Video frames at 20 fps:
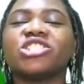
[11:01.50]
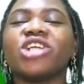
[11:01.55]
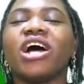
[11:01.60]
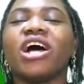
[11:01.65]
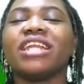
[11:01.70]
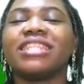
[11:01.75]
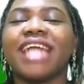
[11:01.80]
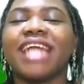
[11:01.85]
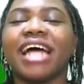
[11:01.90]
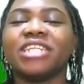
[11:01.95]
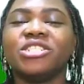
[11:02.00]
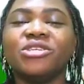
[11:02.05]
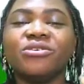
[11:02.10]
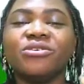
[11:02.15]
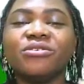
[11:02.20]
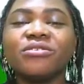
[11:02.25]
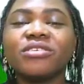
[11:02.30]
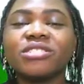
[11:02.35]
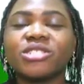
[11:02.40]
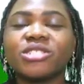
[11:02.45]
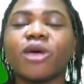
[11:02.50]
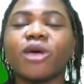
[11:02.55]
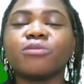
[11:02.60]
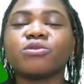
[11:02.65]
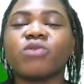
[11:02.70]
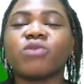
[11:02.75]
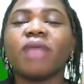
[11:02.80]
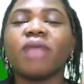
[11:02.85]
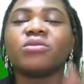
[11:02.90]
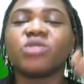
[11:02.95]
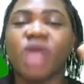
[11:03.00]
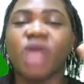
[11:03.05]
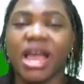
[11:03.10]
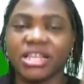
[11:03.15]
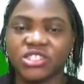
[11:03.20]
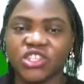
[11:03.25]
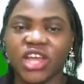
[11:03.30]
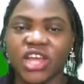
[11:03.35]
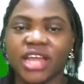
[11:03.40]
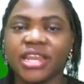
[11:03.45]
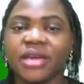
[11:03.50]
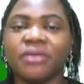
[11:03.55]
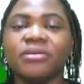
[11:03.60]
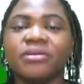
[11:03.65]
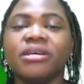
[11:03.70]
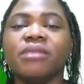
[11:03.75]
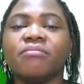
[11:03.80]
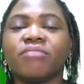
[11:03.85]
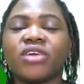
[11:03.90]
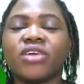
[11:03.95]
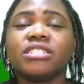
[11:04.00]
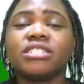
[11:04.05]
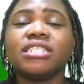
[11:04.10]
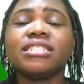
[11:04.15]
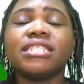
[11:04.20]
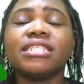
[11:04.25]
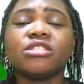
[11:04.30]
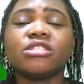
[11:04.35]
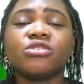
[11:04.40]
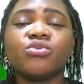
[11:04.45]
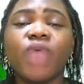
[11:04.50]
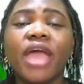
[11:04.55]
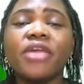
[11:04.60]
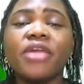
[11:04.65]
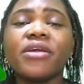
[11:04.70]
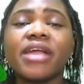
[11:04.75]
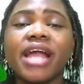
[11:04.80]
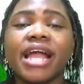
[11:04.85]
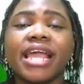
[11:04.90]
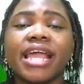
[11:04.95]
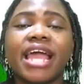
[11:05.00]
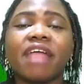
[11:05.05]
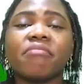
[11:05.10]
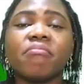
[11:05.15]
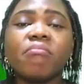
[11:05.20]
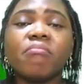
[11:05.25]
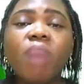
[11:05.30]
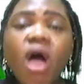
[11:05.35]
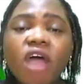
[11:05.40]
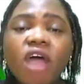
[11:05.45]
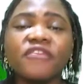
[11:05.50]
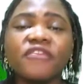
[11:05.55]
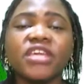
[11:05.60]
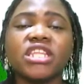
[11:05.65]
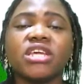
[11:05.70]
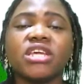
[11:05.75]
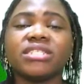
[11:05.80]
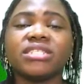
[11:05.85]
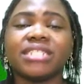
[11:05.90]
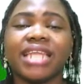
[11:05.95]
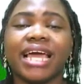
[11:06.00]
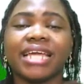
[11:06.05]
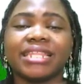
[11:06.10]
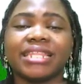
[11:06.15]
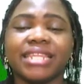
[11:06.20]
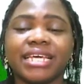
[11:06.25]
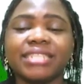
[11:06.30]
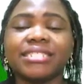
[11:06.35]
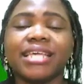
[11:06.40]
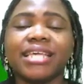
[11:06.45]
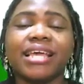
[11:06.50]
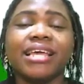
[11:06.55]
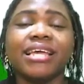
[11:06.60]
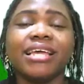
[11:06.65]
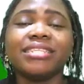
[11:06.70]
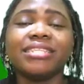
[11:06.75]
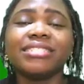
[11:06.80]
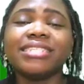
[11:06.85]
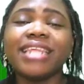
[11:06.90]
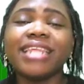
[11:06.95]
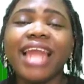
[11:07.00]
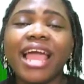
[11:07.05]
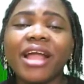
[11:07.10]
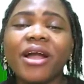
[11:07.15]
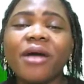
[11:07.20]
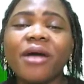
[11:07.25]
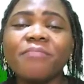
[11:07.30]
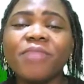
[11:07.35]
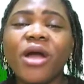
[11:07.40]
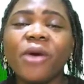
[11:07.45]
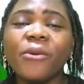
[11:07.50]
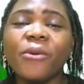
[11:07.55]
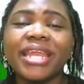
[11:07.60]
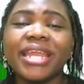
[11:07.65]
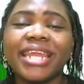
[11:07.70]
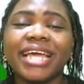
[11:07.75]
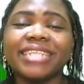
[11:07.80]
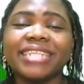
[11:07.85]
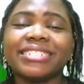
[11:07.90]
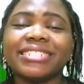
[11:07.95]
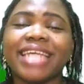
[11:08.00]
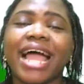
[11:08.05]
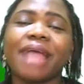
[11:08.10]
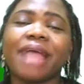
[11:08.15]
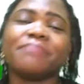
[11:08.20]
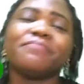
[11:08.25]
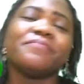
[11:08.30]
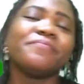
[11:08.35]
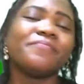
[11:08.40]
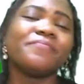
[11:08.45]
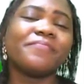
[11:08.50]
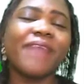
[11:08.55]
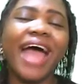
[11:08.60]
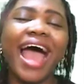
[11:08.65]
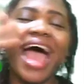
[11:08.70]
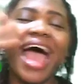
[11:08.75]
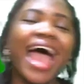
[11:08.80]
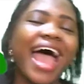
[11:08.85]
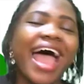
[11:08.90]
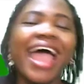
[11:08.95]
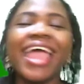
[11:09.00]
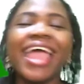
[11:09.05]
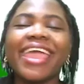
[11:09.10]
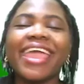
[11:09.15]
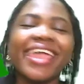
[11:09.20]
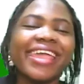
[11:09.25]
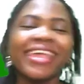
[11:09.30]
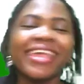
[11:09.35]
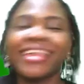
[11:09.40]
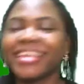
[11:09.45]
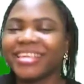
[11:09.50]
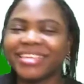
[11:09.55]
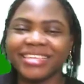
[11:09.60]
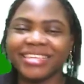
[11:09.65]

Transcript: sure that you subscribe to our channel. This is where you can get more videos like this. Till I come your way next time. Bye.